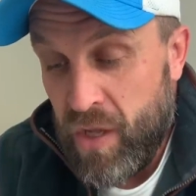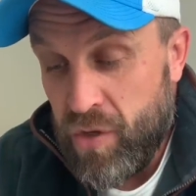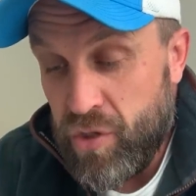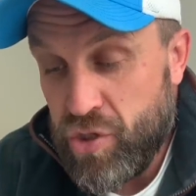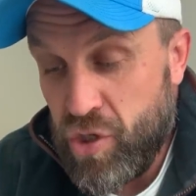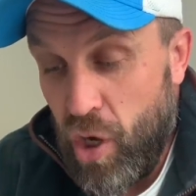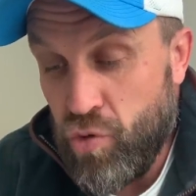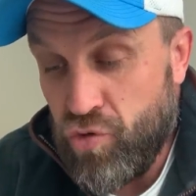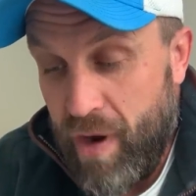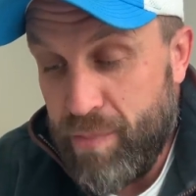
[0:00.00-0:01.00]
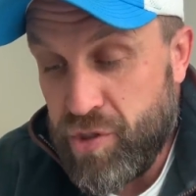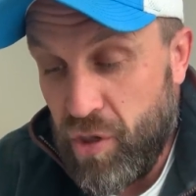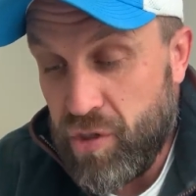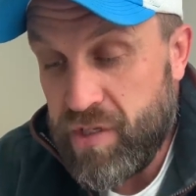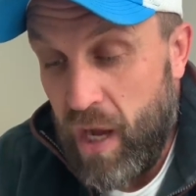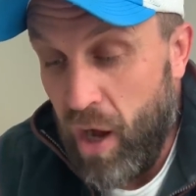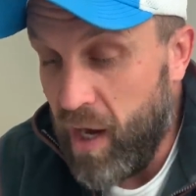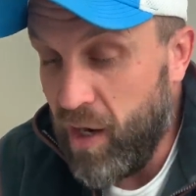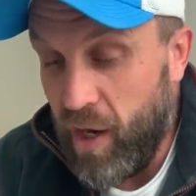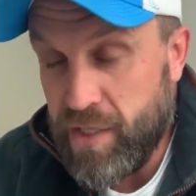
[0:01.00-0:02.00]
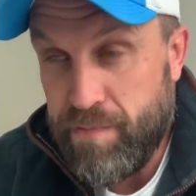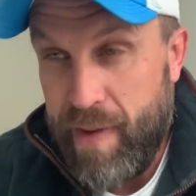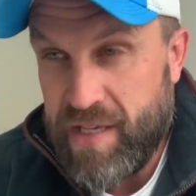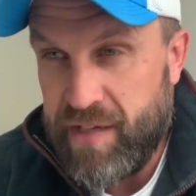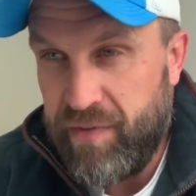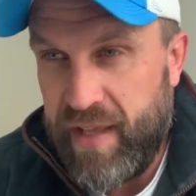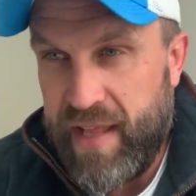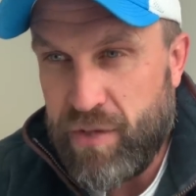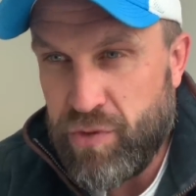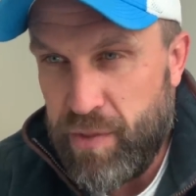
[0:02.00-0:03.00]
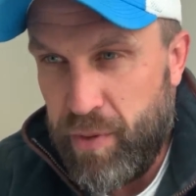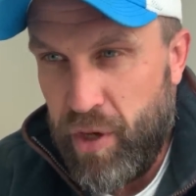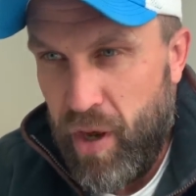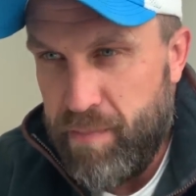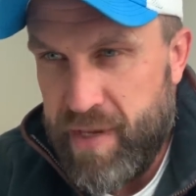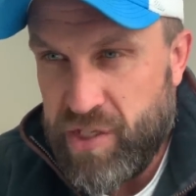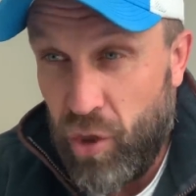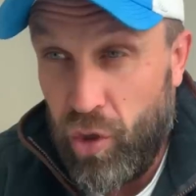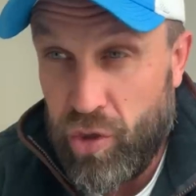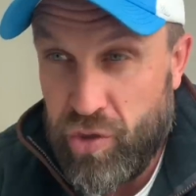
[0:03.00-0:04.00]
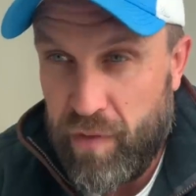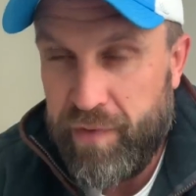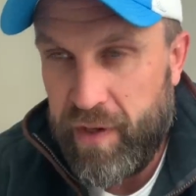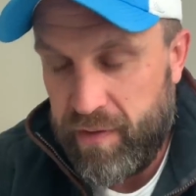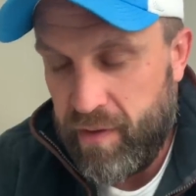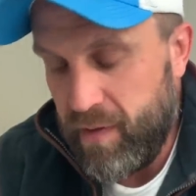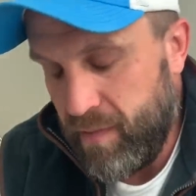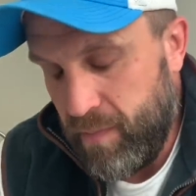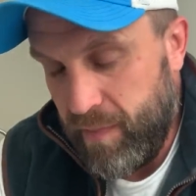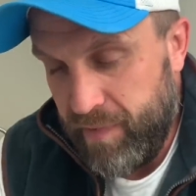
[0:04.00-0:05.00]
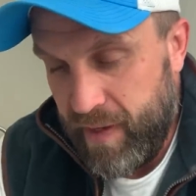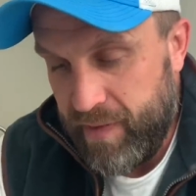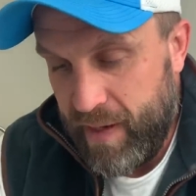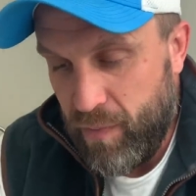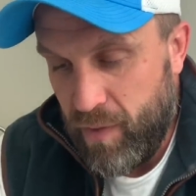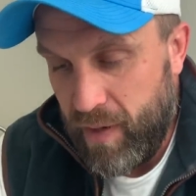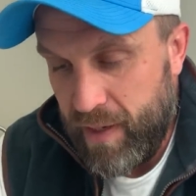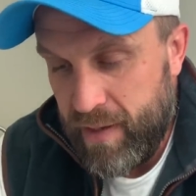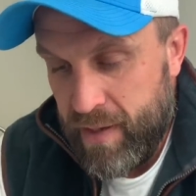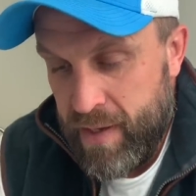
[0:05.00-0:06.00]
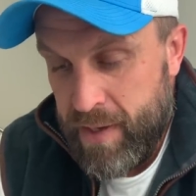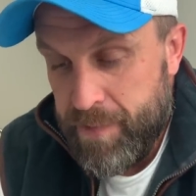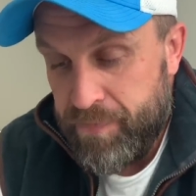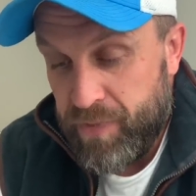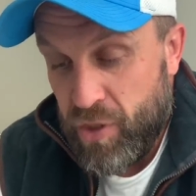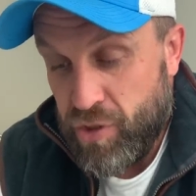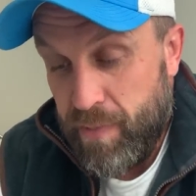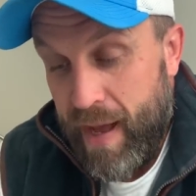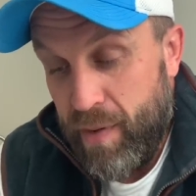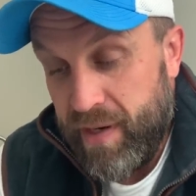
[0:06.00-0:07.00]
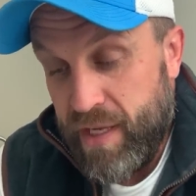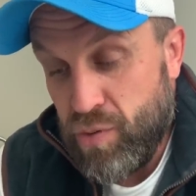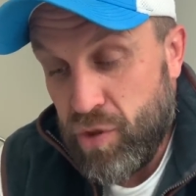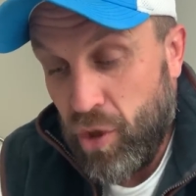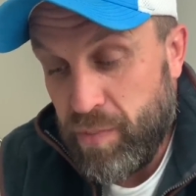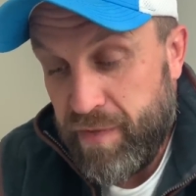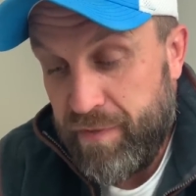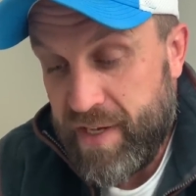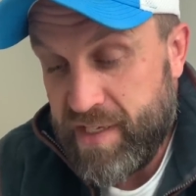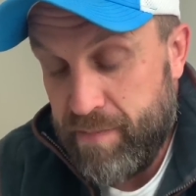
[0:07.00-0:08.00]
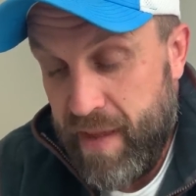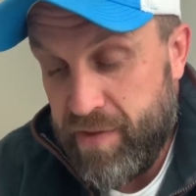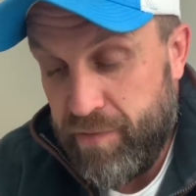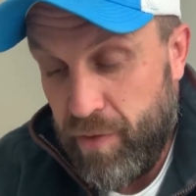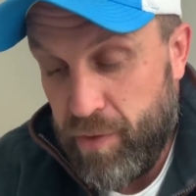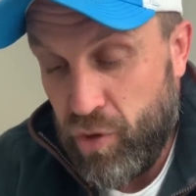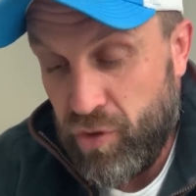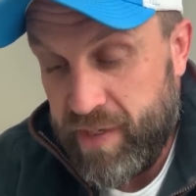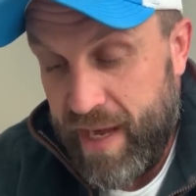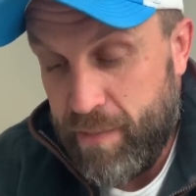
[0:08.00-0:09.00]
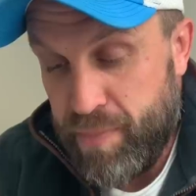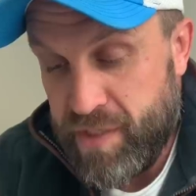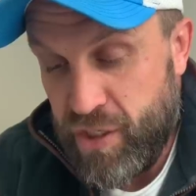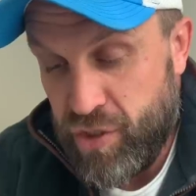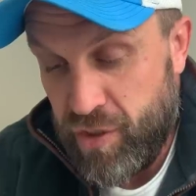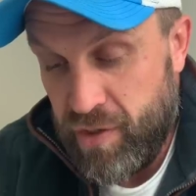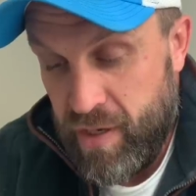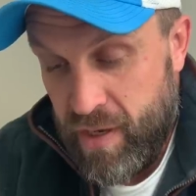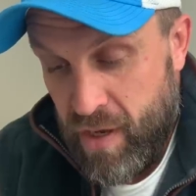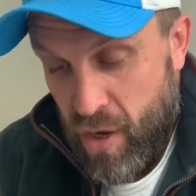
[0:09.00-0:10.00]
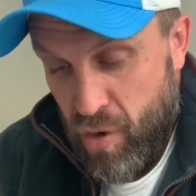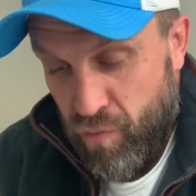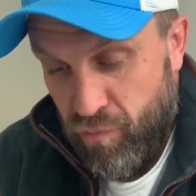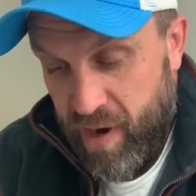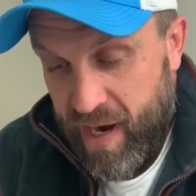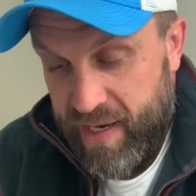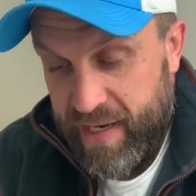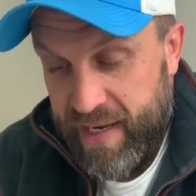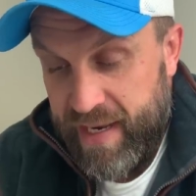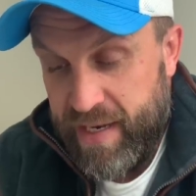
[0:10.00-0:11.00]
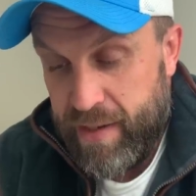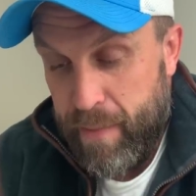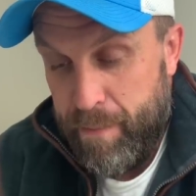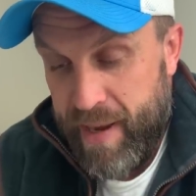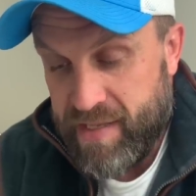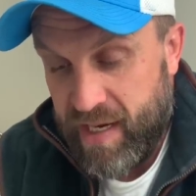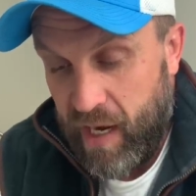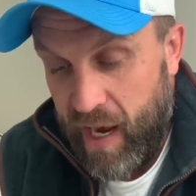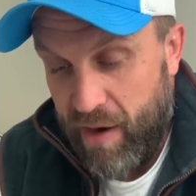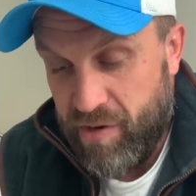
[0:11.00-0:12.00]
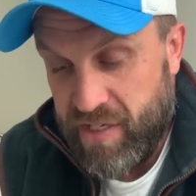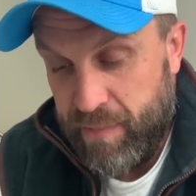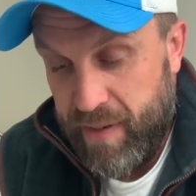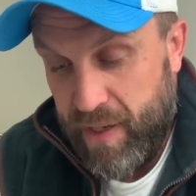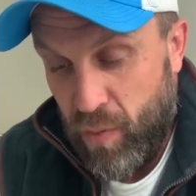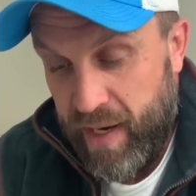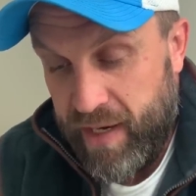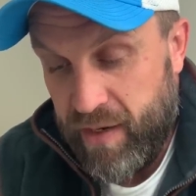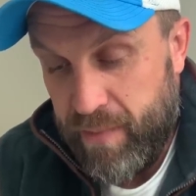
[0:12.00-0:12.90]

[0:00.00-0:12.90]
The slow trap shots, highlights massively. That was the bird I missed a lot of, and we found out why. Somehow I need to adopt a faster method from the gun down position. Really need better clarity between